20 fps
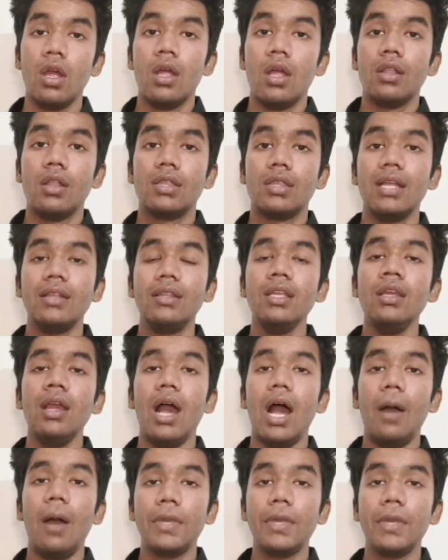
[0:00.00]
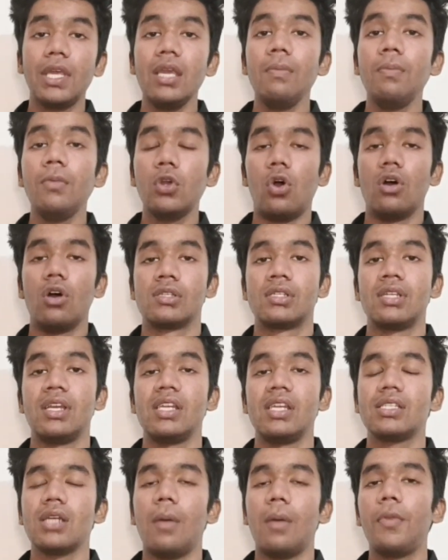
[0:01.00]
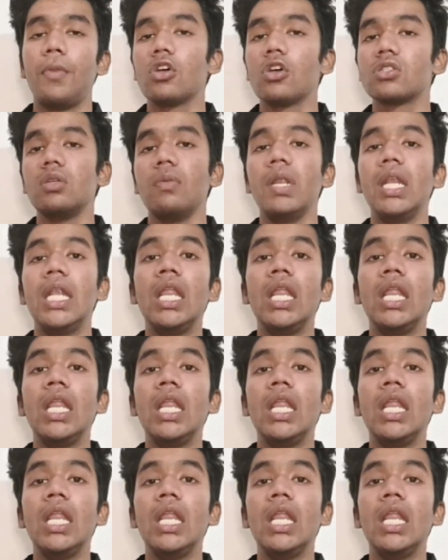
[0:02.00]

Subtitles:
that the upkeep cost is approximately